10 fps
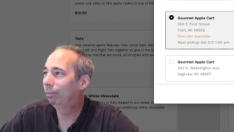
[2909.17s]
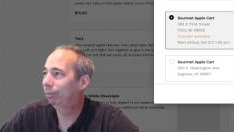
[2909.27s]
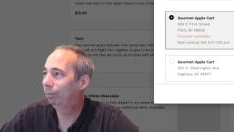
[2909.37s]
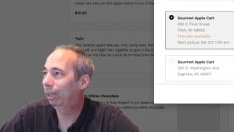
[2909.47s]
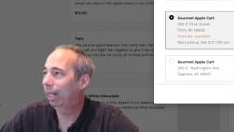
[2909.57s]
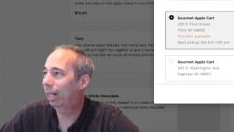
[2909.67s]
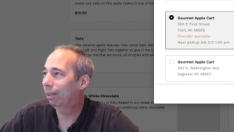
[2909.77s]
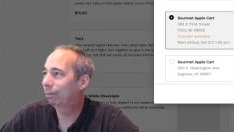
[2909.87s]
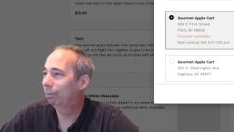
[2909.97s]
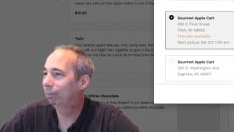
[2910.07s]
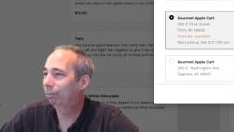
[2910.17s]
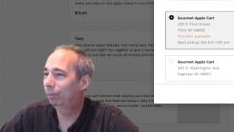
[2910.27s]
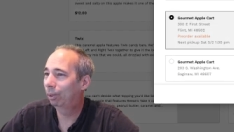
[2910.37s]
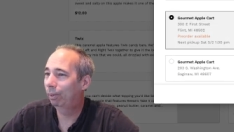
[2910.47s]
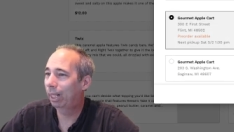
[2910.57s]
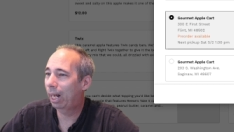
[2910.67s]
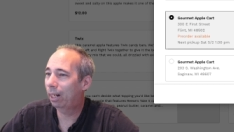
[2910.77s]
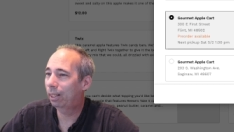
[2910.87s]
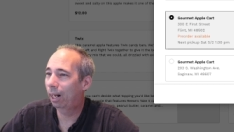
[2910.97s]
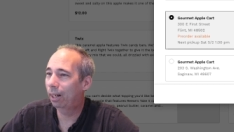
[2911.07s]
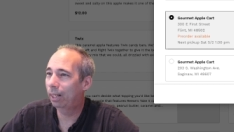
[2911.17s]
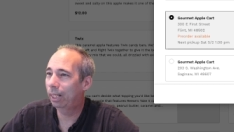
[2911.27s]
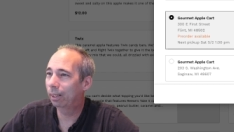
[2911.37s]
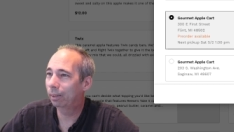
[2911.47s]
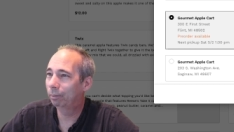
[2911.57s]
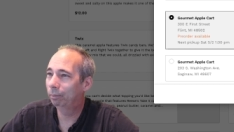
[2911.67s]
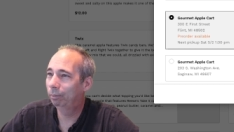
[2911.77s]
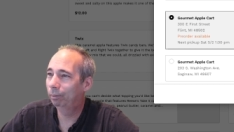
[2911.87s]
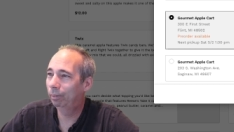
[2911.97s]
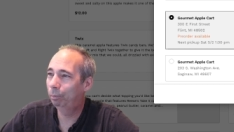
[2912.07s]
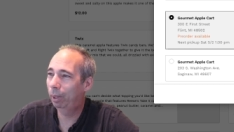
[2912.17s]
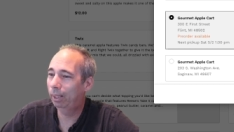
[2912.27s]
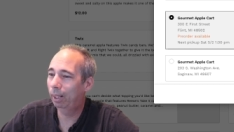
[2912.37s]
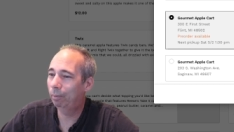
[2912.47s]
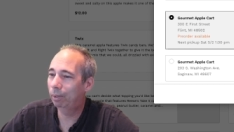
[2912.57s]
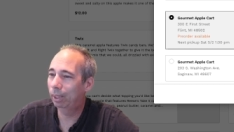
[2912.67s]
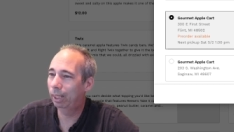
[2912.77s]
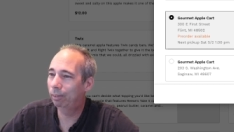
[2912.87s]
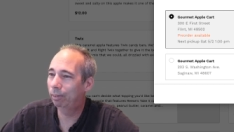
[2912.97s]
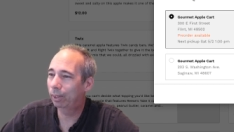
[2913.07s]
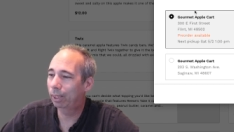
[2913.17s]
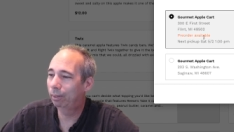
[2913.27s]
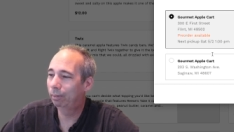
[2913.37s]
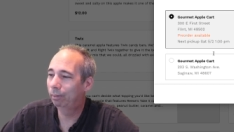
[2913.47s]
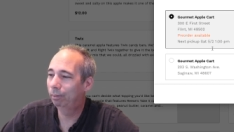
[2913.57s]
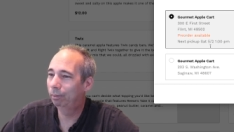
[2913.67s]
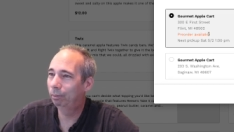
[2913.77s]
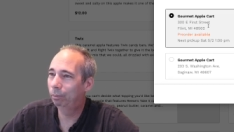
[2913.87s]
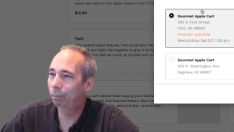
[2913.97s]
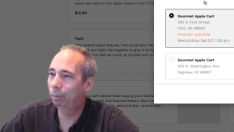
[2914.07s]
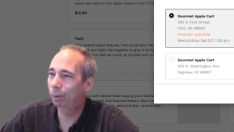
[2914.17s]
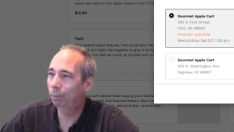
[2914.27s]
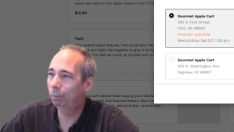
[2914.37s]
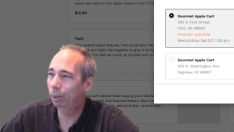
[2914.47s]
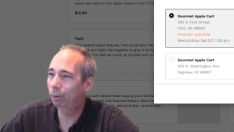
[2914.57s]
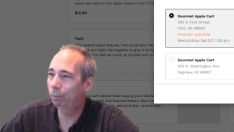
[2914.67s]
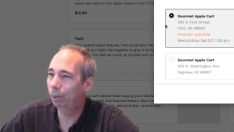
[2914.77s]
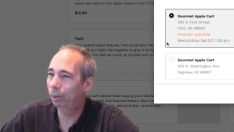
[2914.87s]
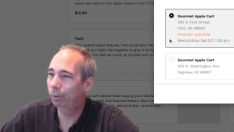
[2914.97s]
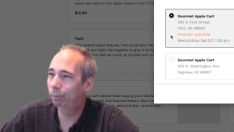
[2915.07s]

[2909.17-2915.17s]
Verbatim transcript: Yeah. So we got our cart here. Pick up delivery. Boom, boom, boom.